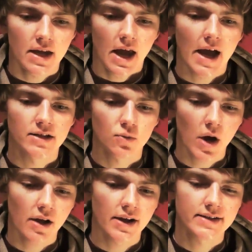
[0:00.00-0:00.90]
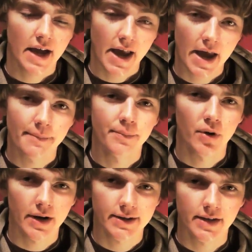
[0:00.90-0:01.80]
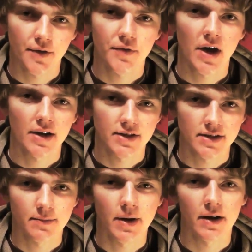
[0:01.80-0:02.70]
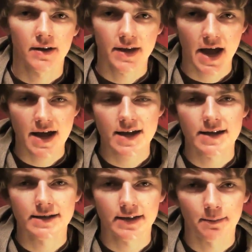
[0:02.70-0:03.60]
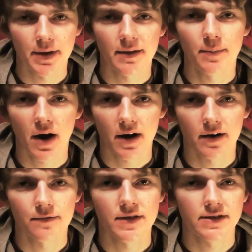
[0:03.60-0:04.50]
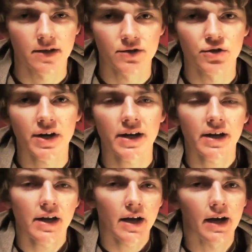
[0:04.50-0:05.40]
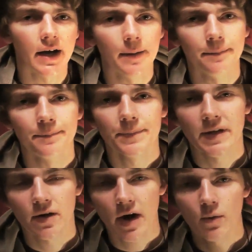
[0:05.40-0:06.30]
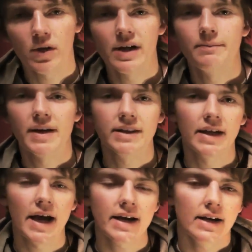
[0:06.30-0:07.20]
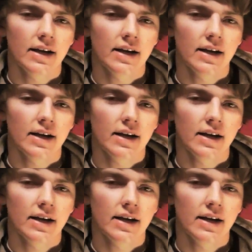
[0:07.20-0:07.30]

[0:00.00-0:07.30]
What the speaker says: As well as I am pretty self-conscious about it, that is a big part of the surgery. I will admit that.